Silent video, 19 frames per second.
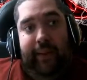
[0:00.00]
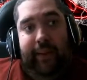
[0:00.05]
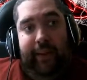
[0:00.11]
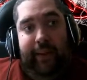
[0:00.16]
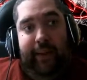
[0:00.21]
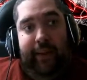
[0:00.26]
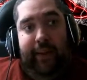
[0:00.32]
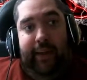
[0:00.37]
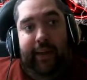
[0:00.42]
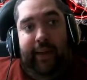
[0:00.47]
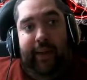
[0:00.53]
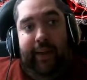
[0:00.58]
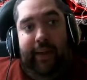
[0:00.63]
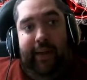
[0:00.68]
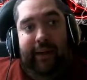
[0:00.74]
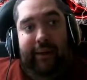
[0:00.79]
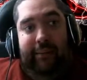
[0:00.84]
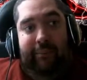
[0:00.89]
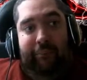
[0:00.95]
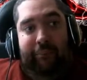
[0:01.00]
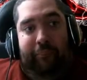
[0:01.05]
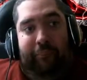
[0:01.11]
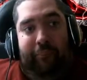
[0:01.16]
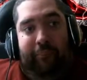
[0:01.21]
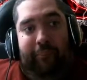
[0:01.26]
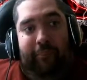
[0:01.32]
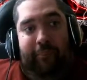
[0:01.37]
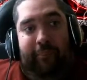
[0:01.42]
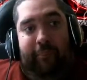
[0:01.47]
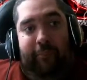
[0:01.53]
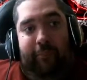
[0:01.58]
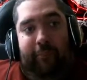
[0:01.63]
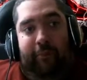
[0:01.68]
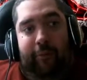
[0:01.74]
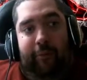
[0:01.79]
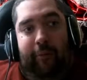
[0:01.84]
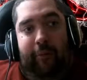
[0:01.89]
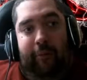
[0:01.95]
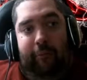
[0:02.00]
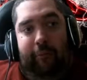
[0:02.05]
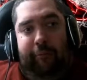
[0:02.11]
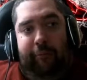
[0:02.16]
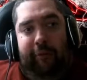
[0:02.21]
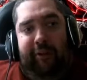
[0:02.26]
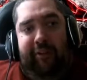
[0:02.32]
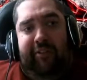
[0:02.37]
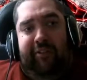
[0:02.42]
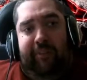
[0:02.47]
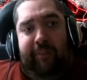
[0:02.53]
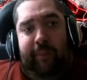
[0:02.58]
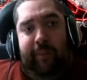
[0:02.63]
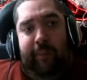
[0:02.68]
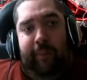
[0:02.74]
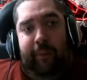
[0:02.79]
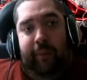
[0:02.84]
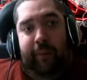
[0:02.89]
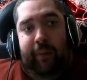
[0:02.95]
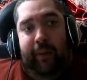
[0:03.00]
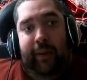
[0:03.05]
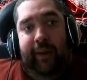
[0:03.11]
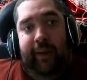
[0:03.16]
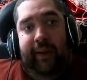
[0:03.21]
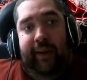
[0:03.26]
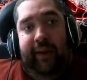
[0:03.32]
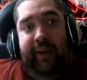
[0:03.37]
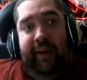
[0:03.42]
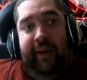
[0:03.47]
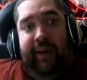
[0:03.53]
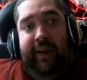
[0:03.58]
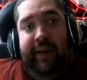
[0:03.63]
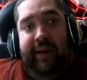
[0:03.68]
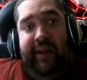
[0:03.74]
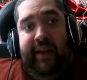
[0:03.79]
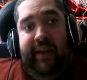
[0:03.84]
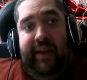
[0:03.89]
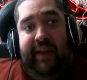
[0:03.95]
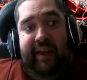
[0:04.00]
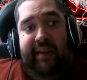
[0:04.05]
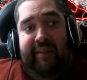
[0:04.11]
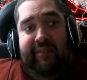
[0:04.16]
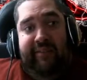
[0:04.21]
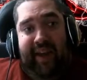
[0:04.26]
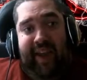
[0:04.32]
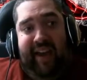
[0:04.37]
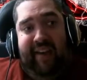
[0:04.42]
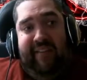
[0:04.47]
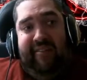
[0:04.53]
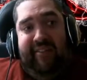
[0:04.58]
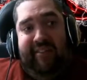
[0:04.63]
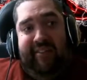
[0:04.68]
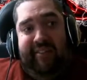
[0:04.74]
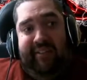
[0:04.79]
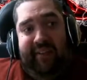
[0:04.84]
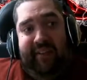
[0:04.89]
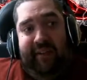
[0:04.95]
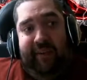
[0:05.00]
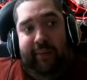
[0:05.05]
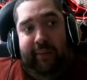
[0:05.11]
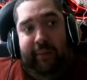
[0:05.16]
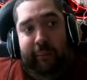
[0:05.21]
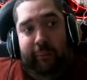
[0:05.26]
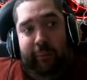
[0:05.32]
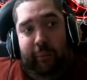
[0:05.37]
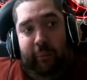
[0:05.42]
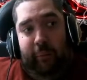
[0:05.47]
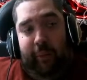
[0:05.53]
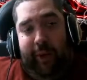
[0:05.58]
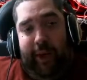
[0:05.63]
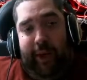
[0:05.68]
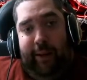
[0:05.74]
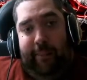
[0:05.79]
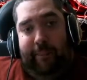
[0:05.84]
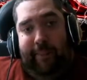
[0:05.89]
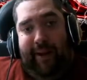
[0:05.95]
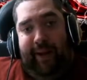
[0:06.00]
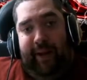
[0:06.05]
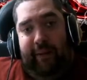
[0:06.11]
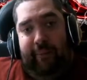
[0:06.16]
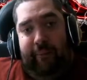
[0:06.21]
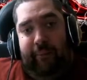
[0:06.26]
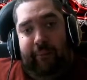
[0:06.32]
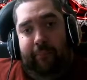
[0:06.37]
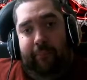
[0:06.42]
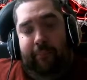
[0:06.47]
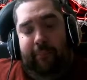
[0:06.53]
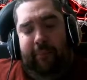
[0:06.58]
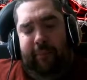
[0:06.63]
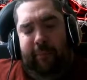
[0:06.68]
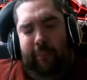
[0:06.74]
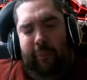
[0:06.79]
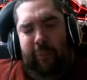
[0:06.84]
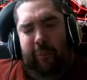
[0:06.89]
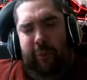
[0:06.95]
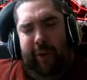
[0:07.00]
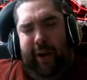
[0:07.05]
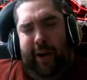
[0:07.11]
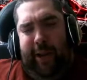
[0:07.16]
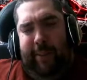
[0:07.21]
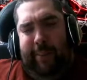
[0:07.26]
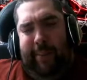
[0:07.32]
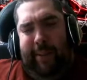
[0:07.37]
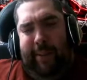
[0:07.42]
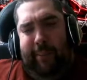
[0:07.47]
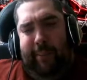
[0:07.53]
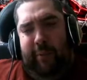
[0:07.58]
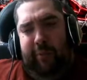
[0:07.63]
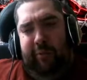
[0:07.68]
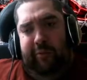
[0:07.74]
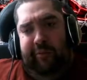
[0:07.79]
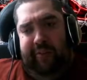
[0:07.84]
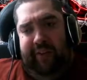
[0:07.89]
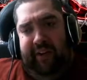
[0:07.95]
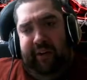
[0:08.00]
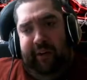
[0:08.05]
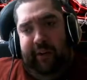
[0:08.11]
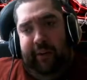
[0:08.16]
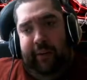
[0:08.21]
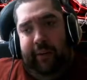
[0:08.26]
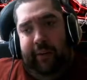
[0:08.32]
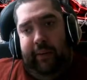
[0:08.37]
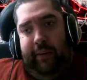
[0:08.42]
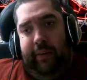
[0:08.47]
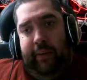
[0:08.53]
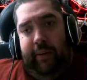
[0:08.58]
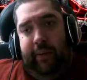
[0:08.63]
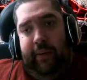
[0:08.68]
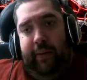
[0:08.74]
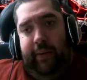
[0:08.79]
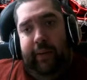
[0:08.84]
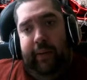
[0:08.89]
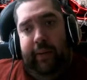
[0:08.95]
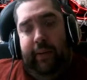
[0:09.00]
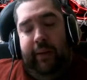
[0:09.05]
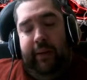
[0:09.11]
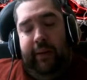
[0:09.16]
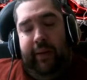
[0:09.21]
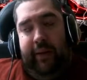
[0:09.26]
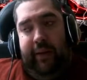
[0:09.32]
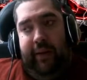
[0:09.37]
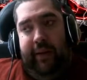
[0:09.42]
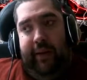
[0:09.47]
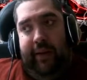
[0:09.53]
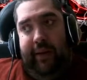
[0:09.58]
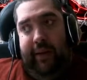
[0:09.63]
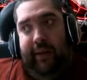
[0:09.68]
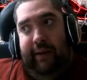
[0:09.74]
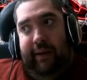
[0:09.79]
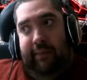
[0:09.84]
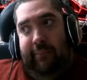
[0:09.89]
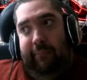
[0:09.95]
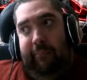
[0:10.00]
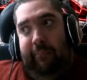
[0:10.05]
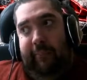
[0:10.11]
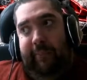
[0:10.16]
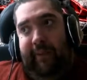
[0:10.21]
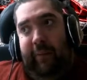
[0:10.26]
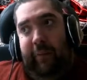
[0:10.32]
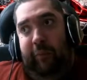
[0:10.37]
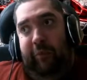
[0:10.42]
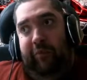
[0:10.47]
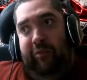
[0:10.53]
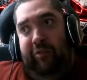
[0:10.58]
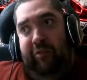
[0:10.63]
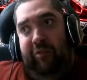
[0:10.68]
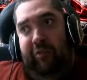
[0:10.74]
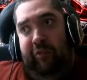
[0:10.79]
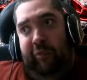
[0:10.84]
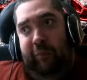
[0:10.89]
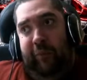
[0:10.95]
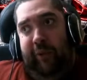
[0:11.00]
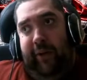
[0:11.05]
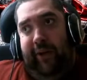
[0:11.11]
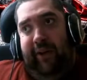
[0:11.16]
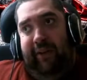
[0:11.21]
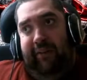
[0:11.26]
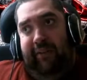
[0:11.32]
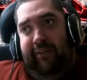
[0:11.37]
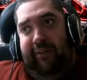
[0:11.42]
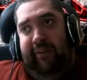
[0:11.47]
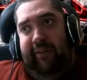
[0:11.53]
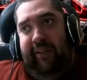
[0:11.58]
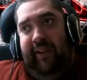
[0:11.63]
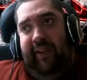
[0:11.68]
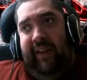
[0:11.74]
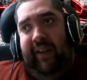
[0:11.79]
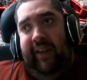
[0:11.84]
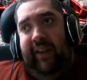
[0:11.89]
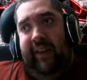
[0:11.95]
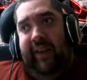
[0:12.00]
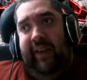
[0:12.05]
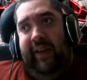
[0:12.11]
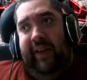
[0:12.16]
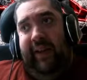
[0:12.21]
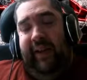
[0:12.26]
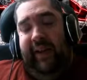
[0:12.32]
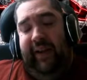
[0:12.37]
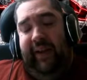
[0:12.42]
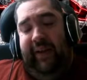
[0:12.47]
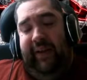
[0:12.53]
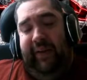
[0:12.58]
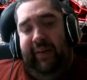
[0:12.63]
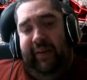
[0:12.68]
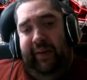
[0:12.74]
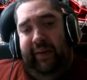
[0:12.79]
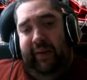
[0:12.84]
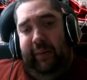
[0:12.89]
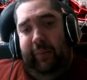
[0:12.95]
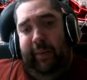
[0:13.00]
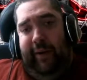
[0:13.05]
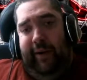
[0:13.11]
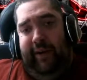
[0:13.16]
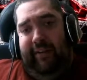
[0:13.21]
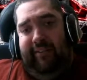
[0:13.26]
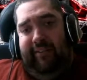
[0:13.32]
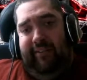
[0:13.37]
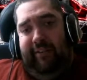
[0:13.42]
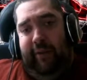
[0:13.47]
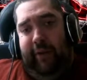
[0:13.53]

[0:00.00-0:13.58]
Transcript: Um, First of all, if you haven't seen the Mortal Kombat movie, that was just released in the U.S.